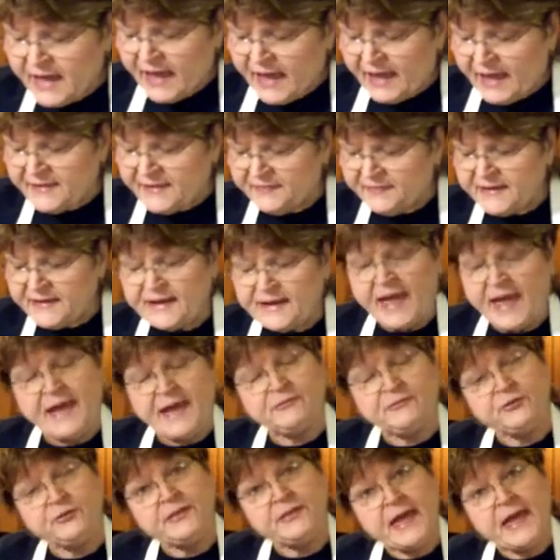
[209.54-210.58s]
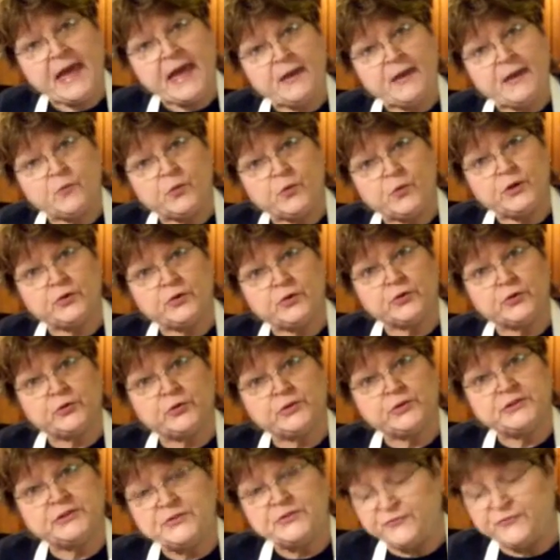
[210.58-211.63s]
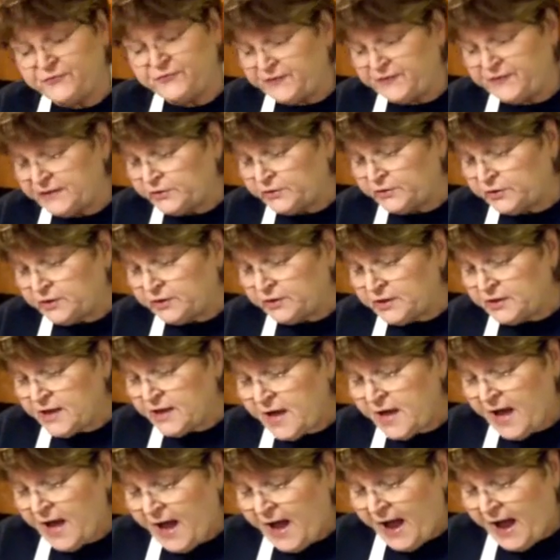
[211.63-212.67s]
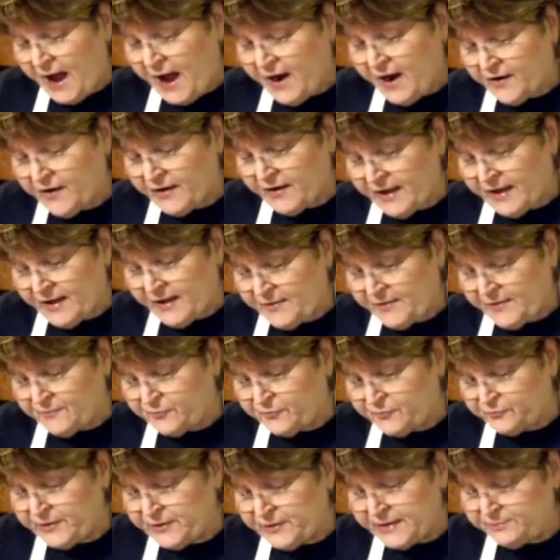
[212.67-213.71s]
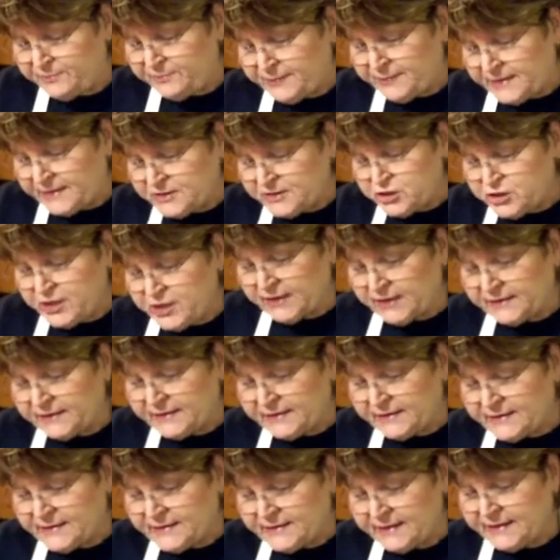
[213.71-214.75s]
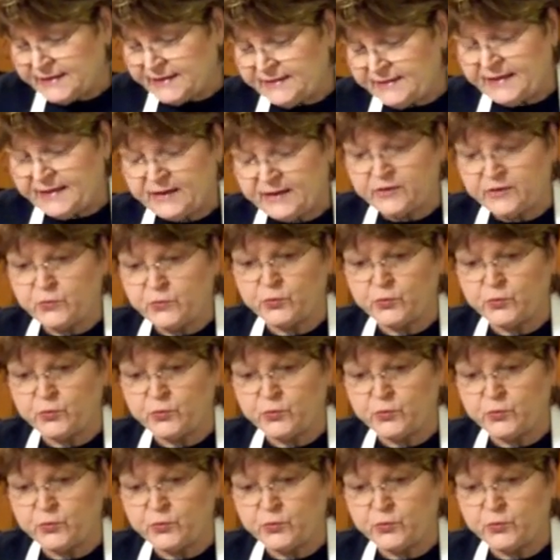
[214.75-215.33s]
And then after that, we are going to fill our red bud jelly in there.